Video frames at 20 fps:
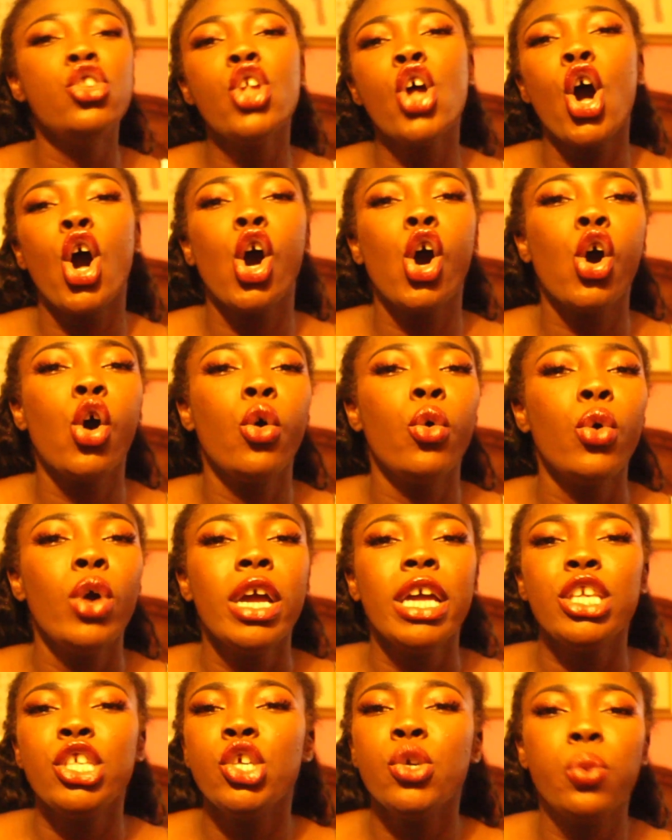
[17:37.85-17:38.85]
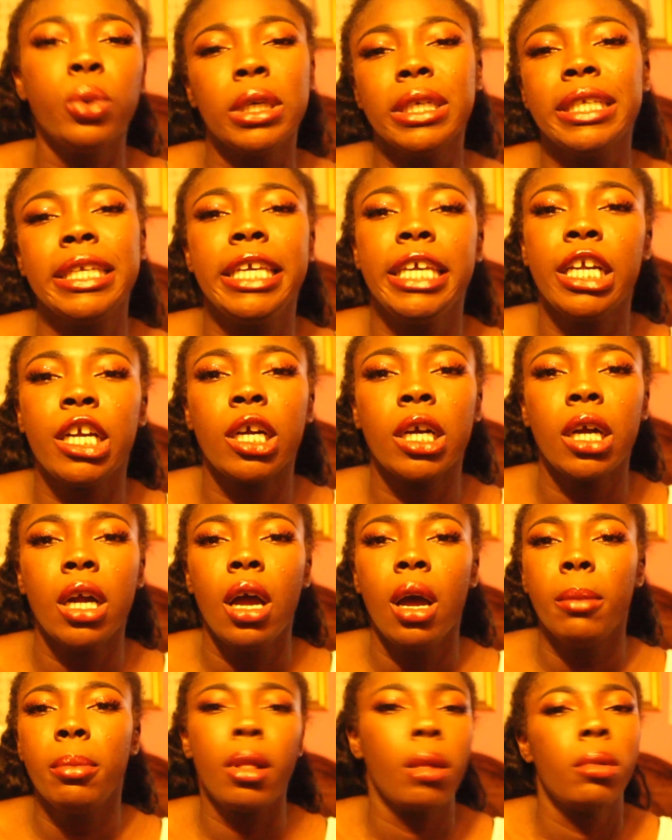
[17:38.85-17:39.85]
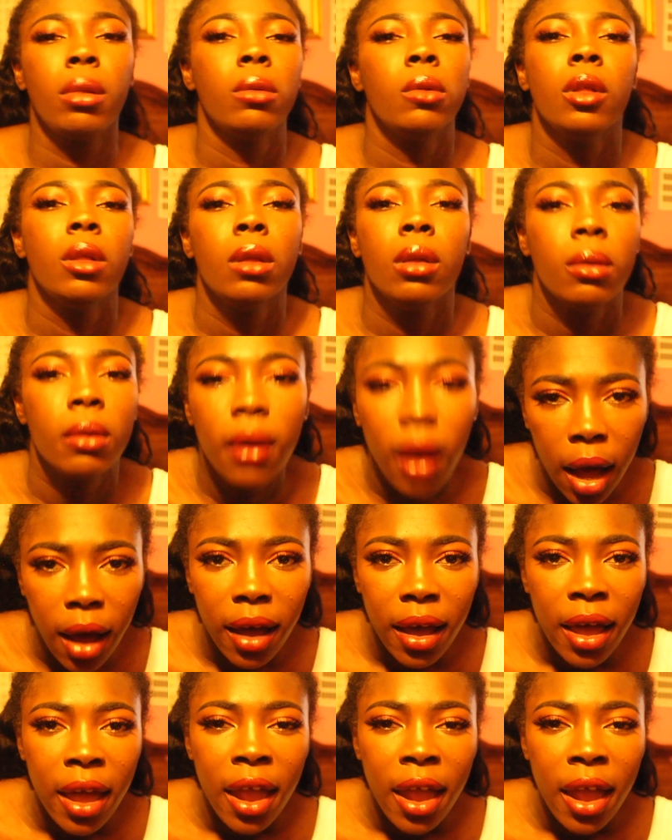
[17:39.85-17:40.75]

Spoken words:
No, you weren't here, blah, blah, blah, blah.